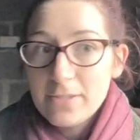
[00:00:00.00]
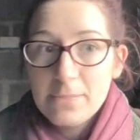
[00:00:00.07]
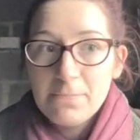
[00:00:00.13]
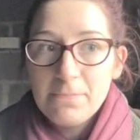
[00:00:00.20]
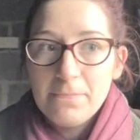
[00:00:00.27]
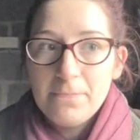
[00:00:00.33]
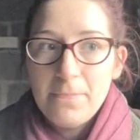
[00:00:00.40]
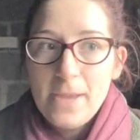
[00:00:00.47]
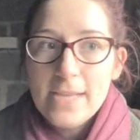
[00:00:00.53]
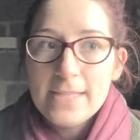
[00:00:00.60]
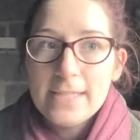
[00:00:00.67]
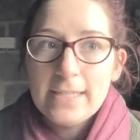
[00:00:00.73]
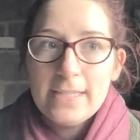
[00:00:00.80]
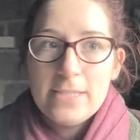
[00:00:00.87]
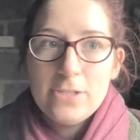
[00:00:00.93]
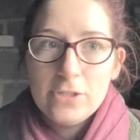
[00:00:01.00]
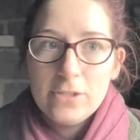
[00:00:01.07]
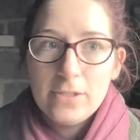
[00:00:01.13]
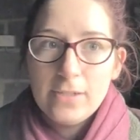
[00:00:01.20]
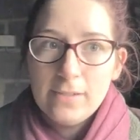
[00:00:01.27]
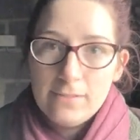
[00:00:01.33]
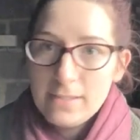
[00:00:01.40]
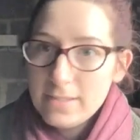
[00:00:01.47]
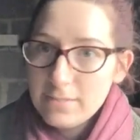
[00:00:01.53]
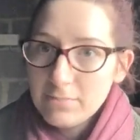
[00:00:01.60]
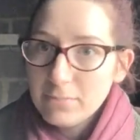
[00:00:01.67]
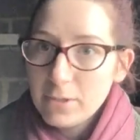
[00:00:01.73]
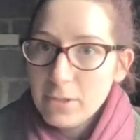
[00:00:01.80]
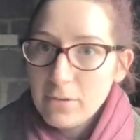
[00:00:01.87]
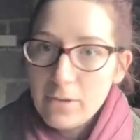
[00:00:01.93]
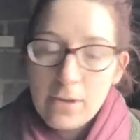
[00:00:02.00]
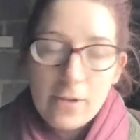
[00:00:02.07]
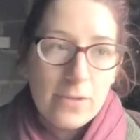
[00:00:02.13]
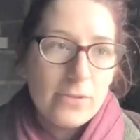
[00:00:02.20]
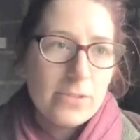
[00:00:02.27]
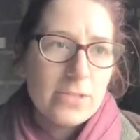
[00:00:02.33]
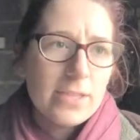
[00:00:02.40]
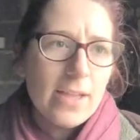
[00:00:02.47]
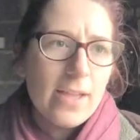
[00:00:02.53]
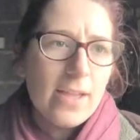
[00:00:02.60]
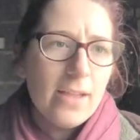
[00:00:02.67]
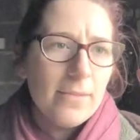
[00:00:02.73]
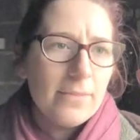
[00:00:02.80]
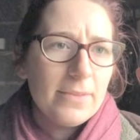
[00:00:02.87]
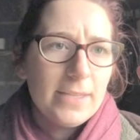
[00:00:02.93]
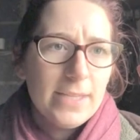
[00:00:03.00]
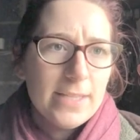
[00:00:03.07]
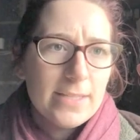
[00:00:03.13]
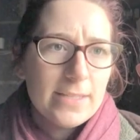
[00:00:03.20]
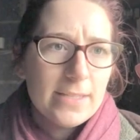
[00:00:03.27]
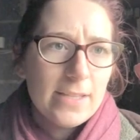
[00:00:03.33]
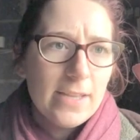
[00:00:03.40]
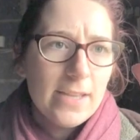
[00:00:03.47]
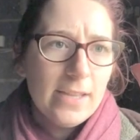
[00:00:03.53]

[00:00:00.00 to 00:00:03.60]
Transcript: It's basically sugar, it's glucose, I think it's,